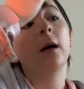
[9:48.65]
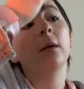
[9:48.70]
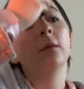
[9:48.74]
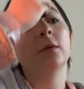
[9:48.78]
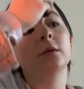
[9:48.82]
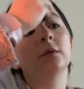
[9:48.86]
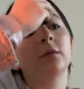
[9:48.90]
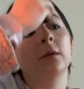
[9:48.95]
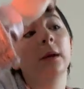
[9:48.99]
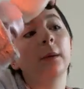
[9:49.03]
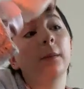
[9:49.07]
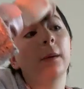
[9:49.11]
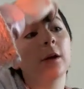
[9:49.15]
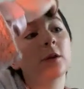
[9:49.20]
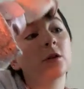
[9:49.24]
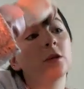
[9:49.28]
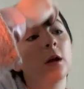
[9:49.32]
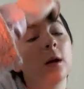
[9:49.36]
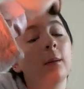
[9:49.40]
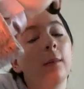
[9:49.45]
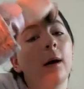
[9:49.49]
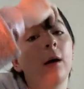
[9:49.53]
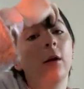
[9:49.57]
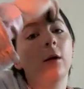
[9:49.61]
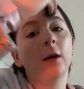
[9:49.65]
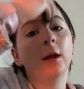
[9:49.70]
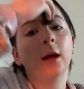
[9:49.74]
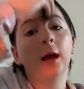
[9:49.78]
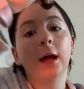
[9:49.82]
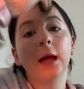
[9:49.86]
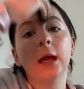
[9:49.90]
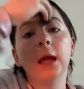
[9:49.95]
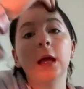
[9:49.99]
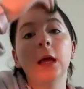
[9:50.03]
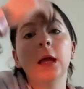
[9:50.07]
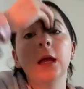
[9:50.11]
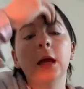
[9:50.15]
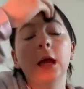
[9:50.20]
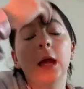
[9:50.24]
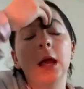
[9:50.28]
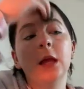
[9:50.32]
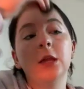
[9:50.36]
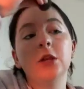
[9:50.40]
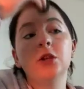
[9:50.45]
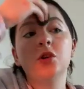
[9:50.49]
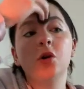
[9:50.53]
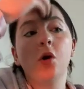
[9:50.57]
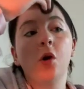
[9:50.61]
was really passionate about and I
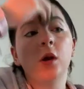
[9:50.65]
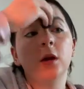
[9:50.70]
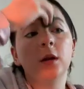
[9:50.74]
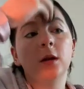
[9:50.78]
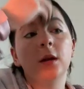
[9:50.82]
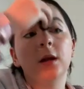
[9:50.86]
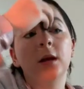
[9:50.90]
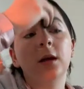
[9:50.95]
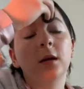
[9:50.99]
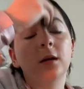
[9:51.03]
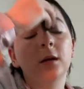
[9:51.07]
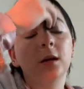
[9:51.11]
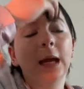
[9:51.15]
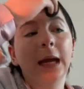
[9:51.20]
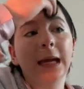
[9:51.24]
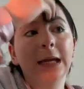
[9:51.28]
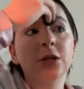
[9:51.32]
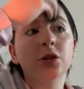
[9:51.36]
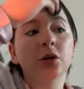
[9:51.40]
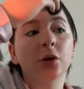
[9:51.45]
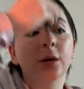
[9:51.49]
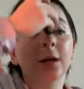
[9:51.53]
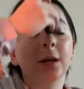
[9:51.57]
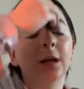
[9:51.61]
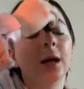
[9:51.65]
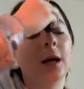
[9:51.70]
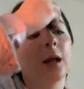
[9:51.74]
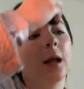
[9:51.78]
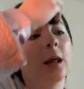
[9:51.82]
enjoyed it, enjoyed it, and